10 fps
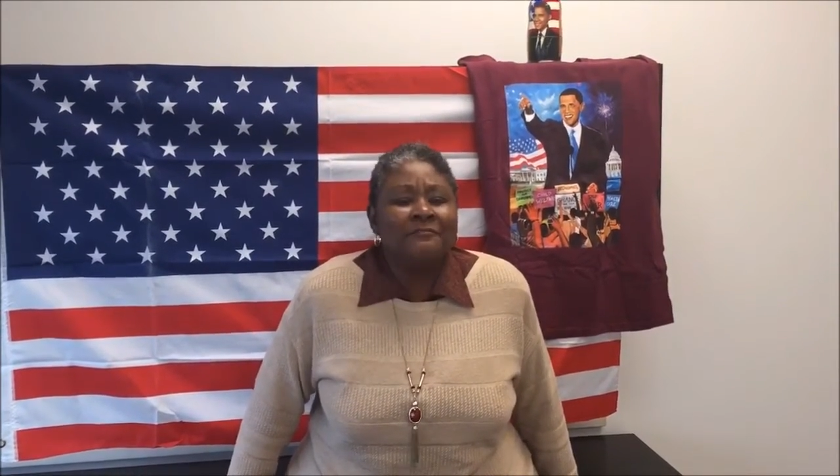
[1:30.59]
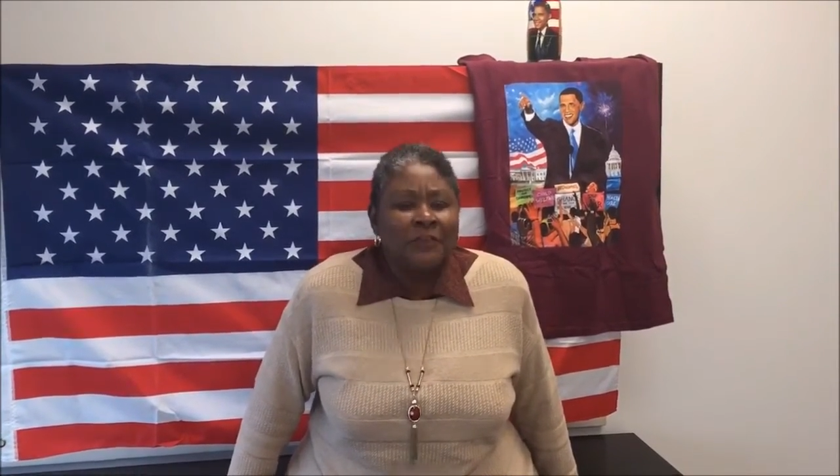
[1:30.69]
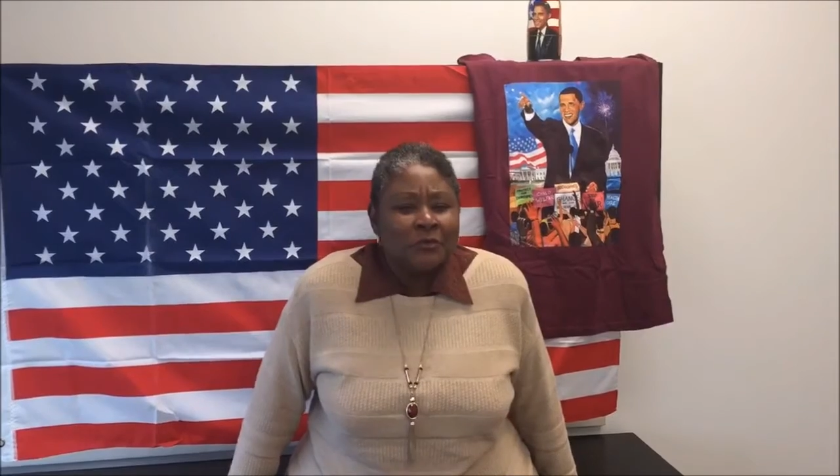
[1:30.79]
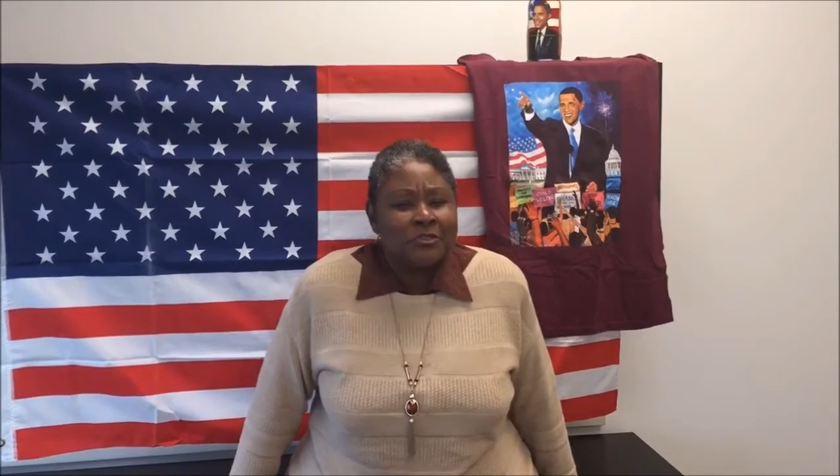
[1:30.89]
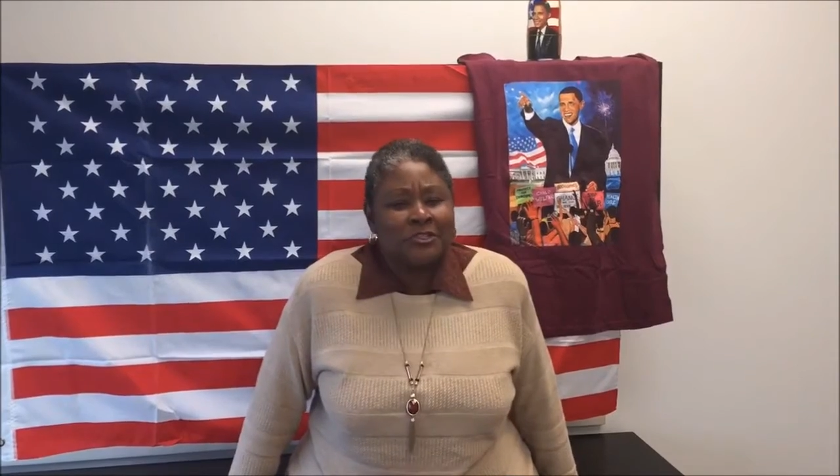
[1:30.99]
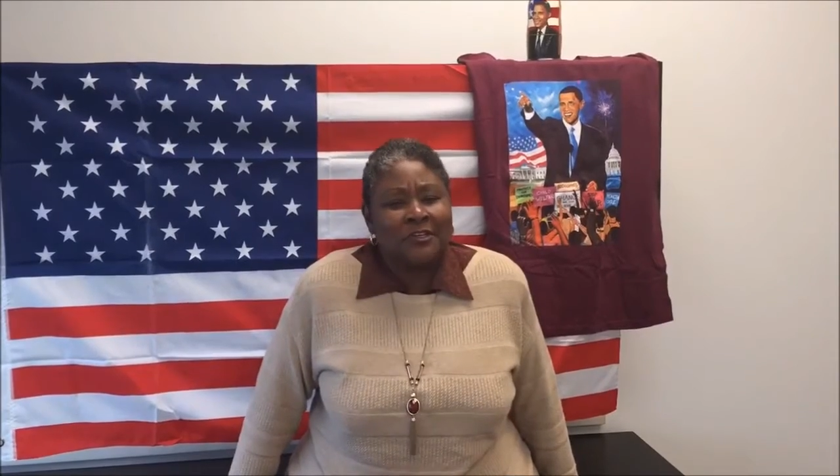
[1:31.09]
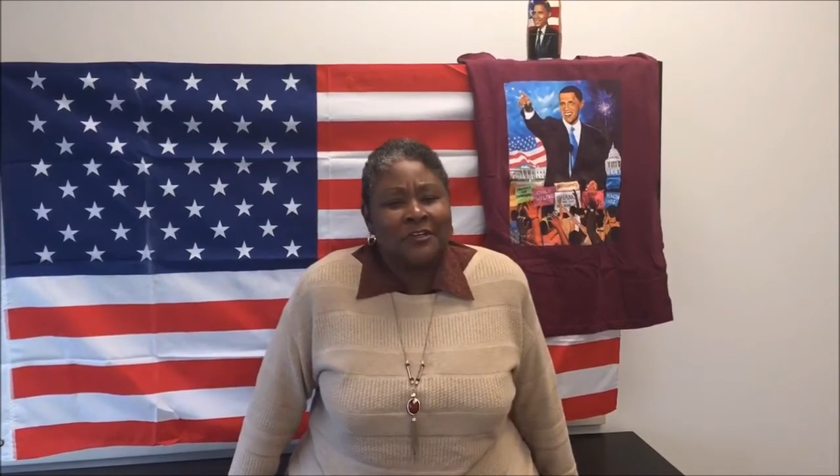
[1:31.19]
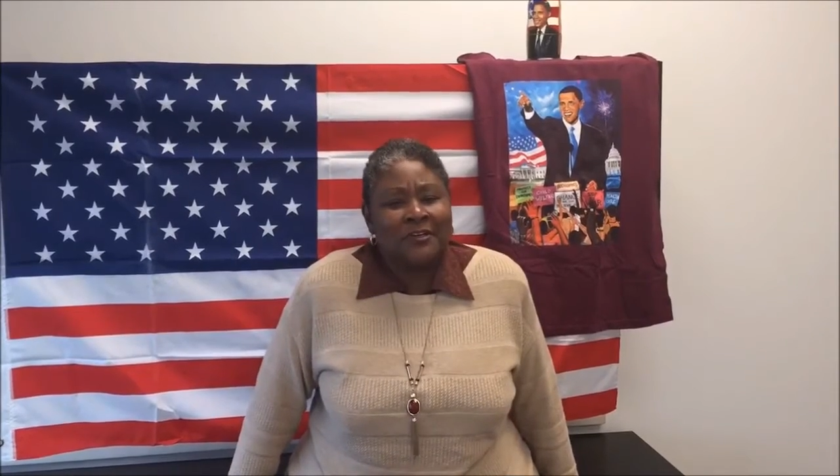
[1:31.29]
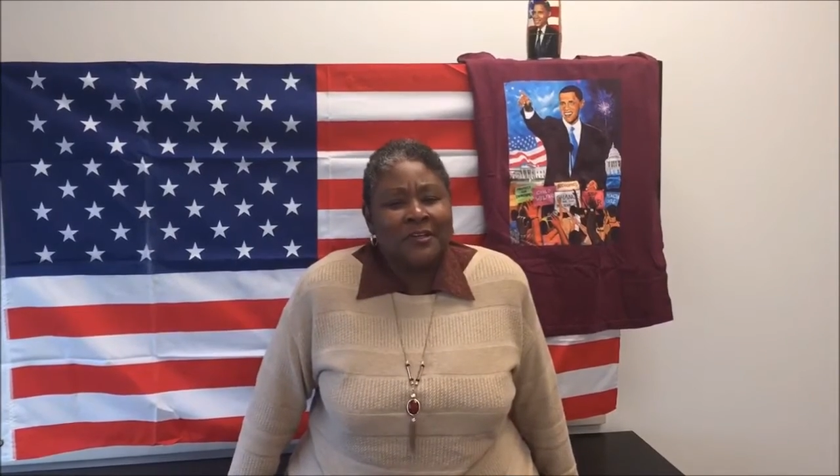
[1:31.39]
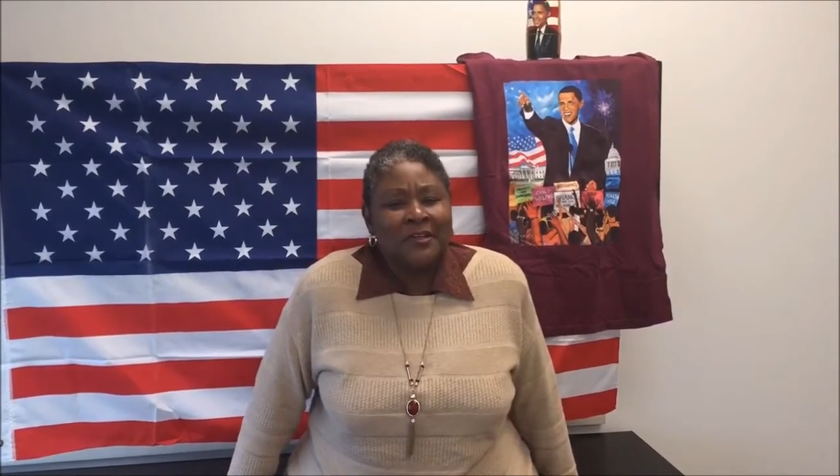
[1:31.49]

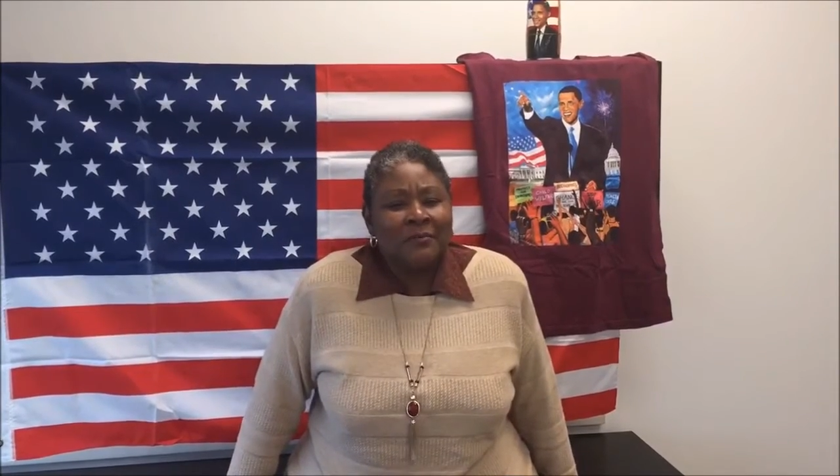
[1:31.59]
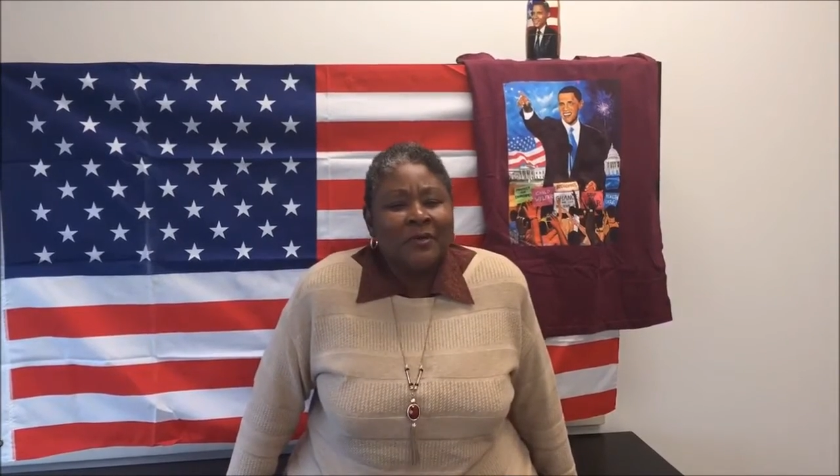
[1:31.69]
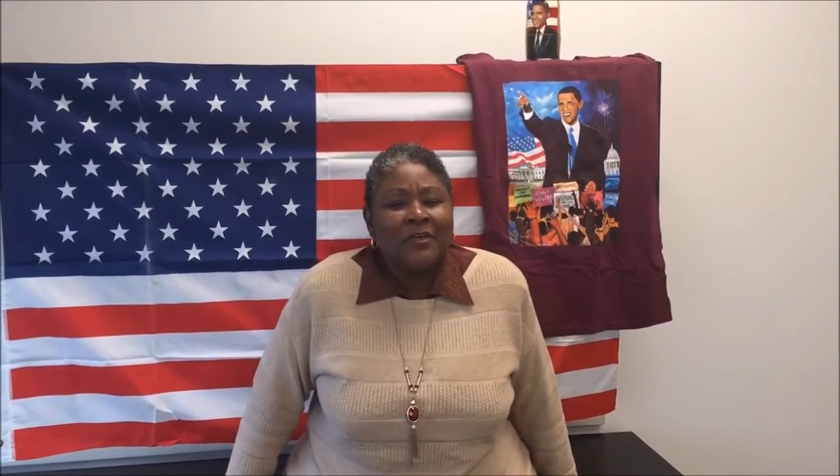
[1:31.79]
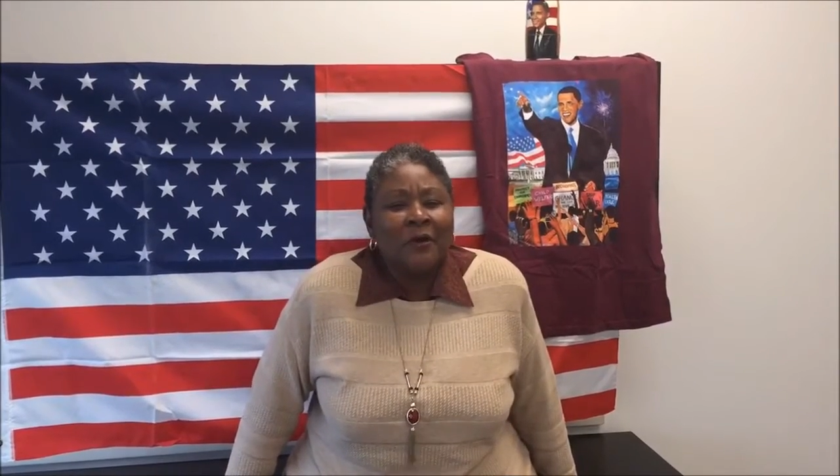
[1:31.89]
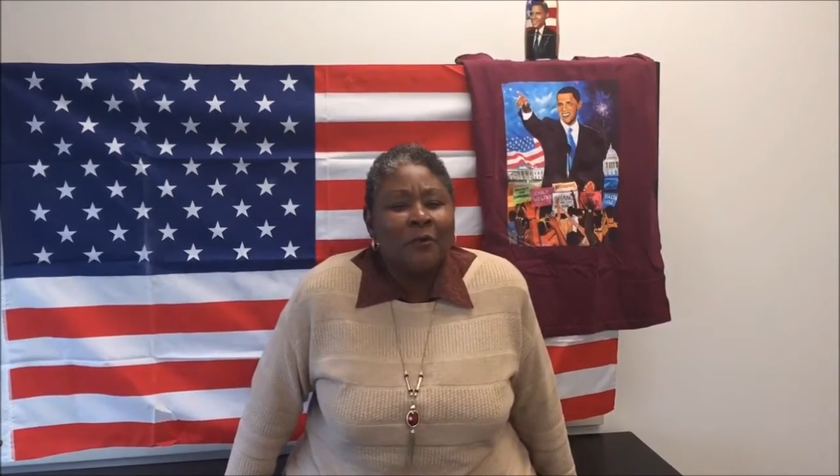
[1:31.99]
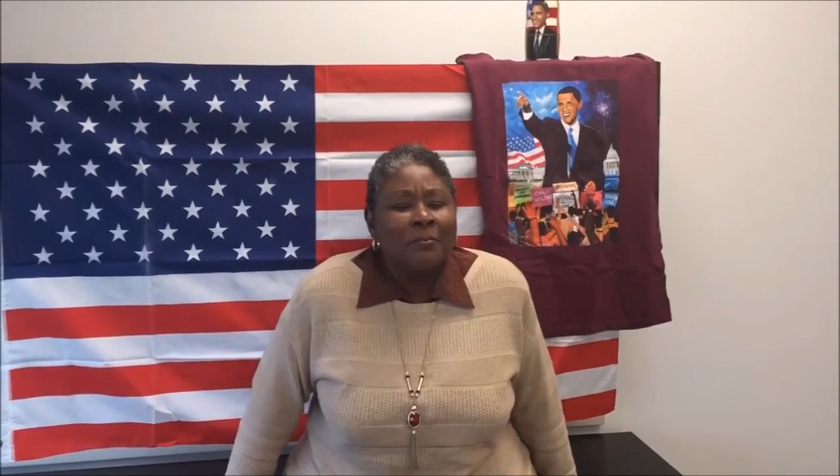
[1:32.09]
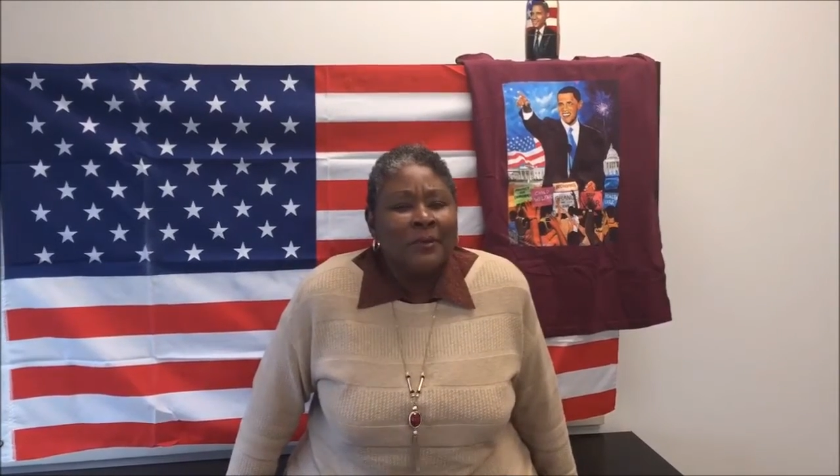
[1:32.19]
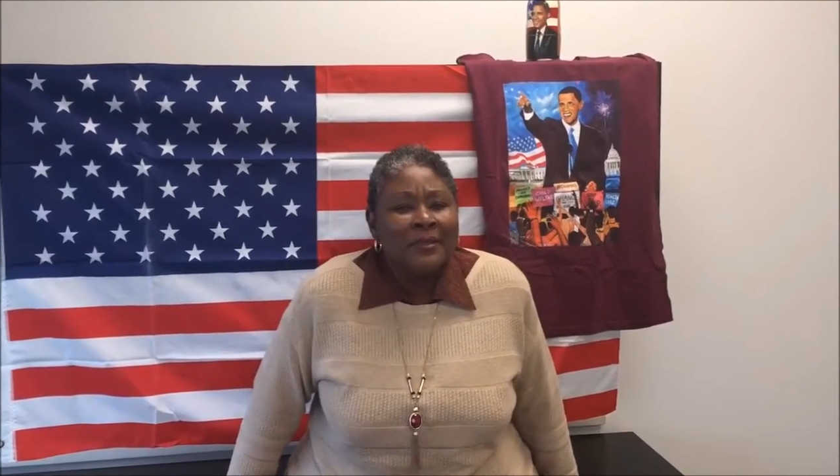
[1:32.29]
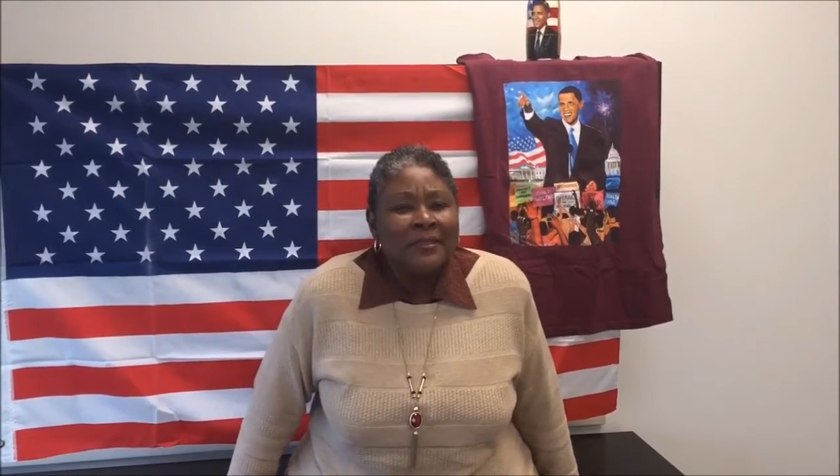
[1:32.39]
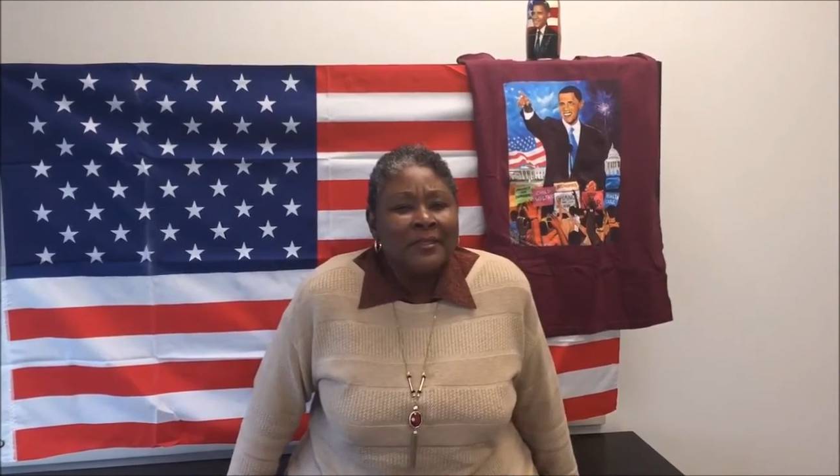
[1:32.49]
future with hope.